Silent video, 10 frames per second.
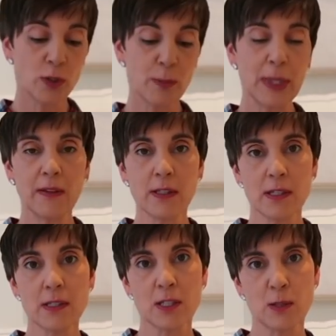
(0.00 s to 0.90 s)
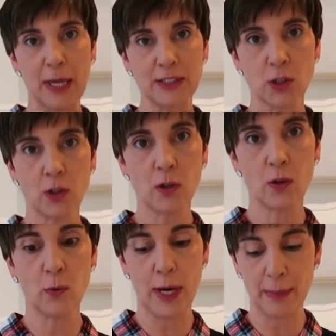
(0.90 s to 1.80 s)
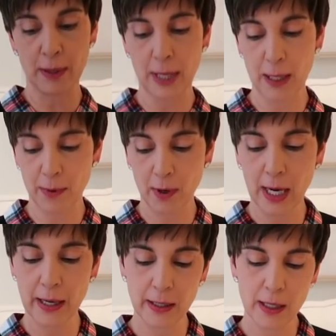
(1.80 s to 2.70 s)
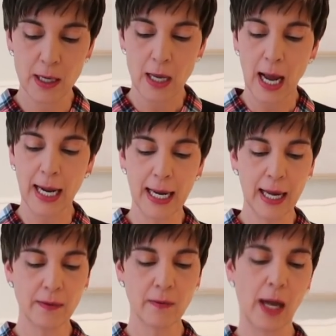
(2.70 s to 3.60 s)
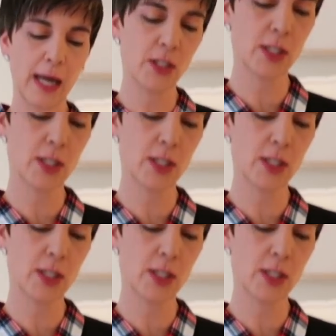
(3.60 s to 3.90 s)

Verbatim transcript: to me, this is a special wrapping paper, and I had I